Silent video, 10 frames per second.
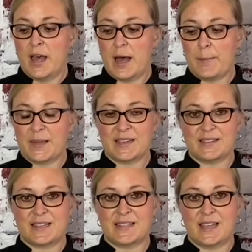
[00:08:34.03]
because
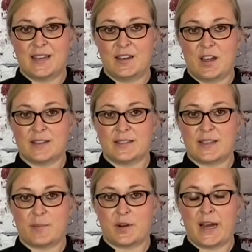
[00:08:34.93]
they tend not to
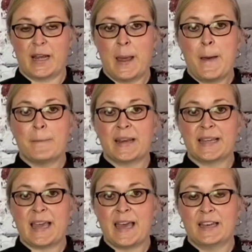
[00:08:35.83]
separate. But
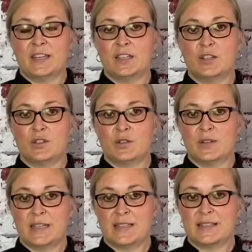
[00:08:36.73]
again, you do
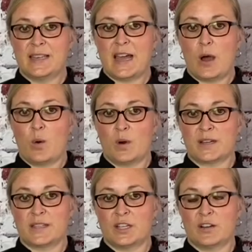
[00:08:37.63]
need to see how it
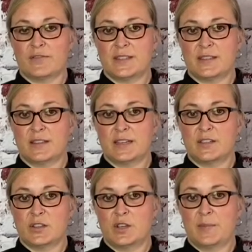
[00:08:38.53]
works in your facility,
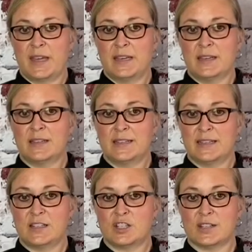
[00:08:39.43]
so you may
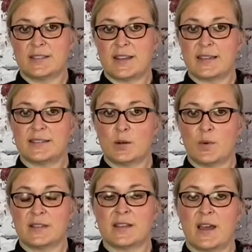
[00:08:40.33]
need to just test it
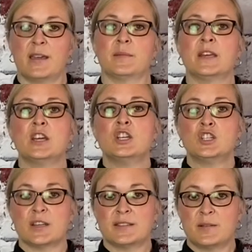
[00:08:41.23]
one time
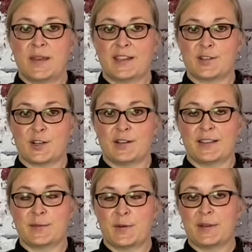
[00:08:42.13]
just to make sure.
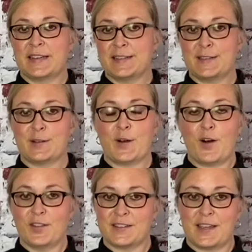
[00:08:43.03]
That's what we need to do
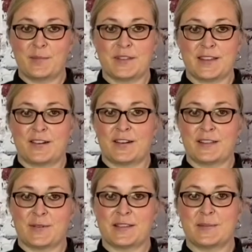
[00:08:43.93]
all the time with
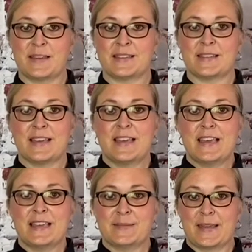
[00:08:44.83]
standardized recipes,
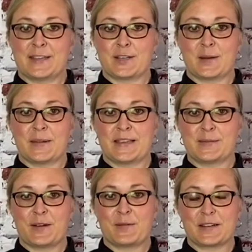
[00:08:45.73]
is make sure, because
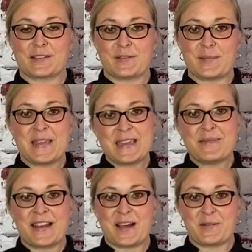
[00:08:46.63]
what works for me
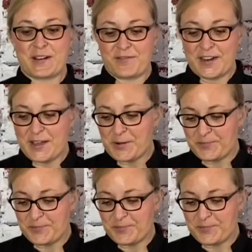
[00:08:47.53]
may not work for you.